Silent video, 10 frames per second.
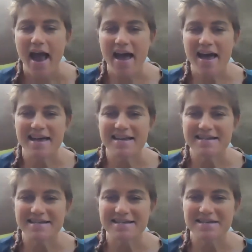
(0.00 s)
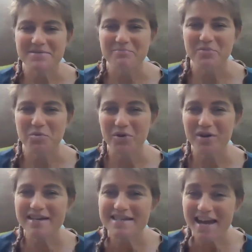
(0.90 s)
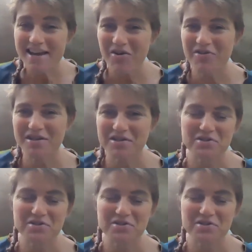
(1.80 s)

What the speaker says: And we're going to take all these